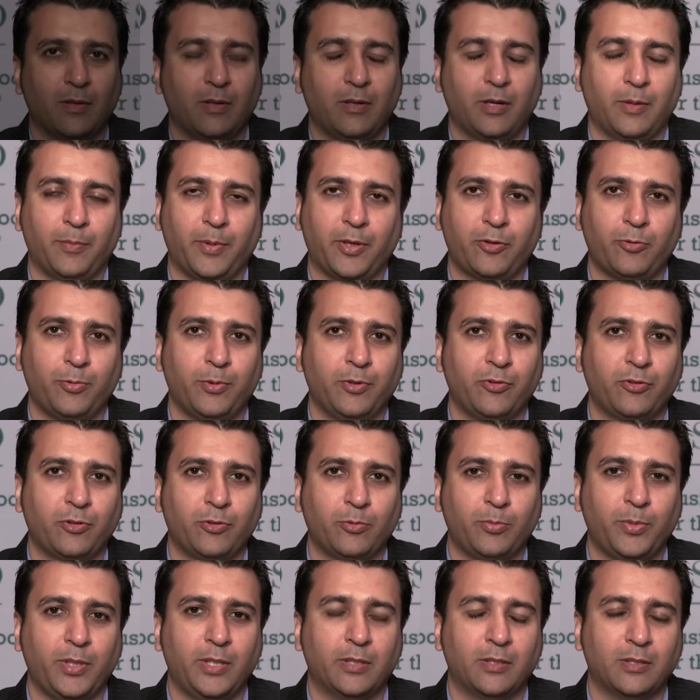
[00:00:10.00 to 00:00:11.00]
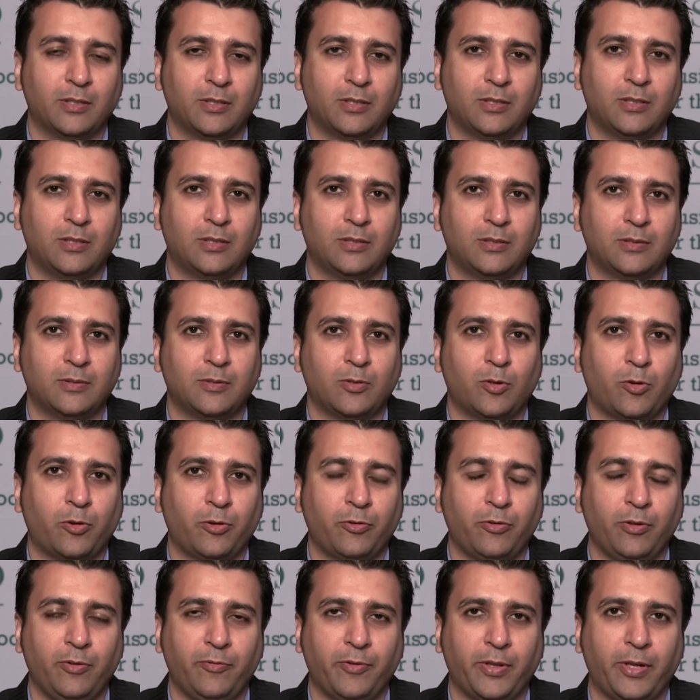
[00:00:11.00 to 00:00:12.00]
And my experience has been
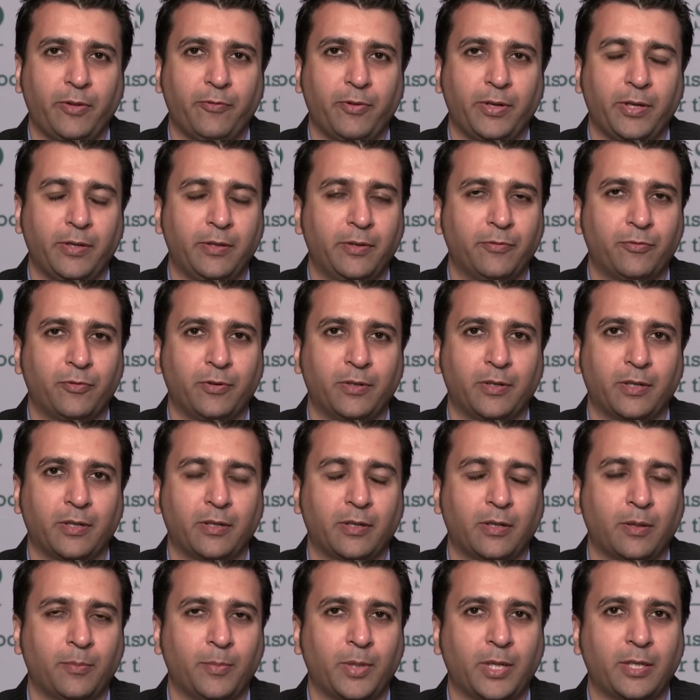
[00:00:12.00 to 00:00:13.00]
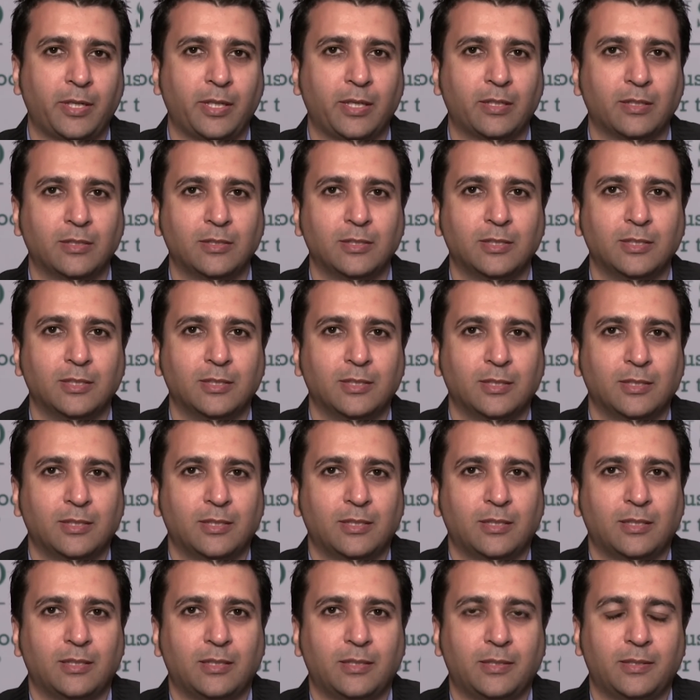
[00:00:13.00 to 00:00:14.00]
honestly very, very different and dramatic.
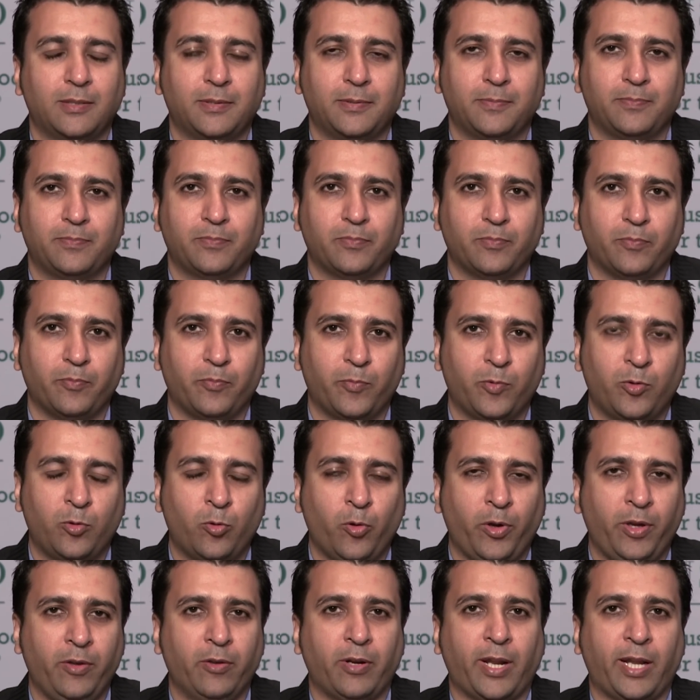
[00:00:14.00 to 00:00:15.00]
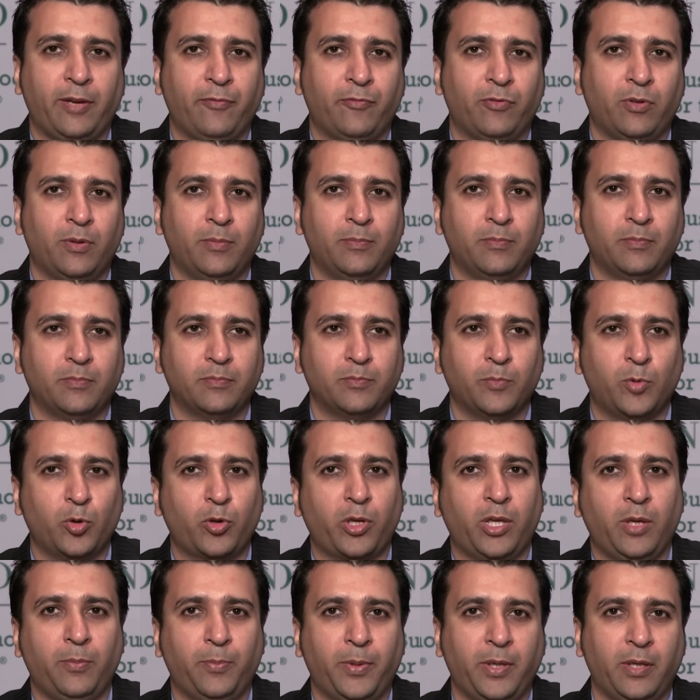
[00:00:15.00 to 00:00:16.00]
Going right from
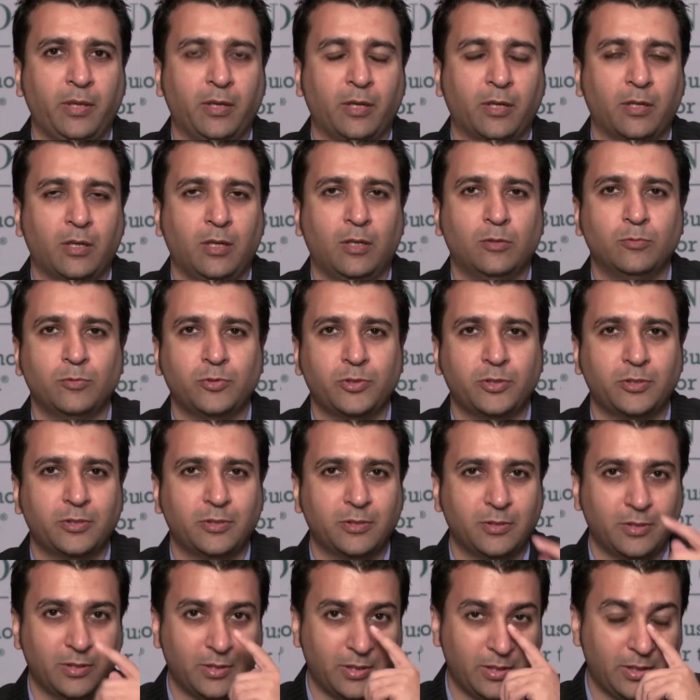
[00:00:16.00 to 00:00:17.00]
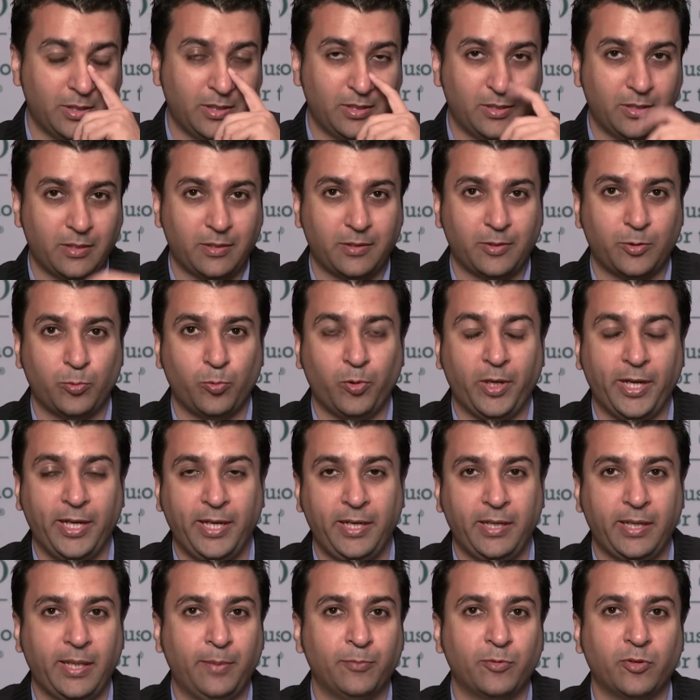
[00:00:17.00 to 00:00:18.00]
bookkeeping accounts to
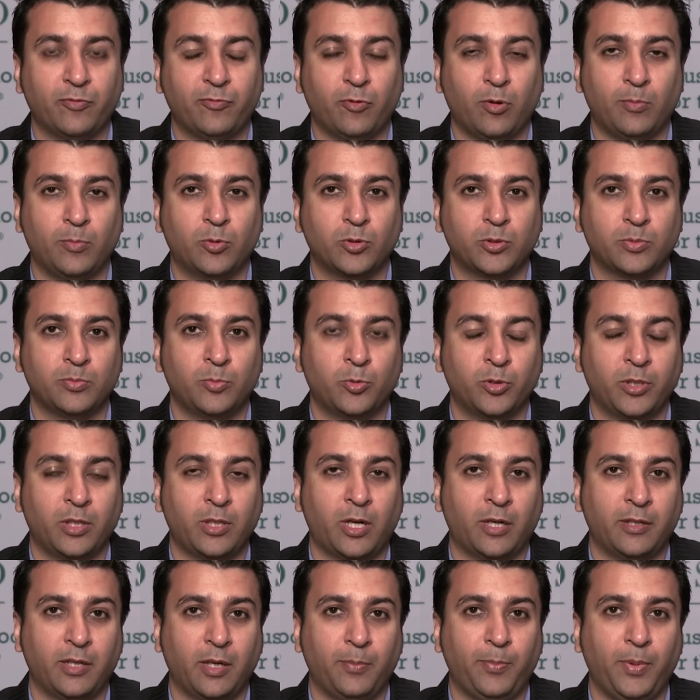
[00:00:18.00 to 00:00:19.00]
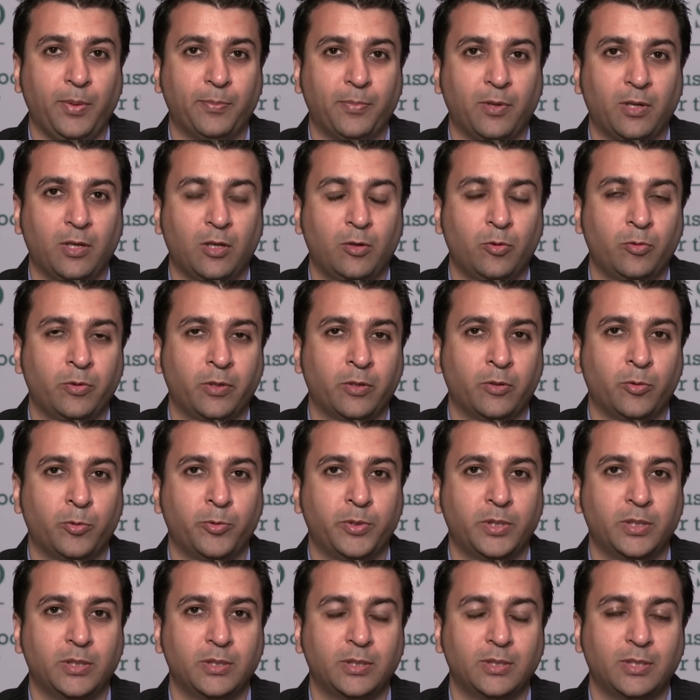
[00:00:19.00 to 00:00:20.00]
leading teams of almost more than 100 people now in
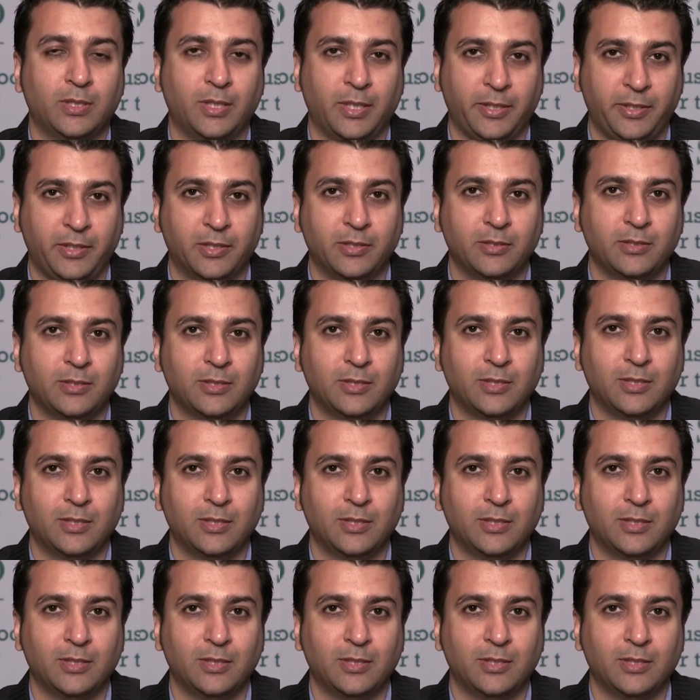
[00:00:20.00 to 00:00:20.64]
over a year.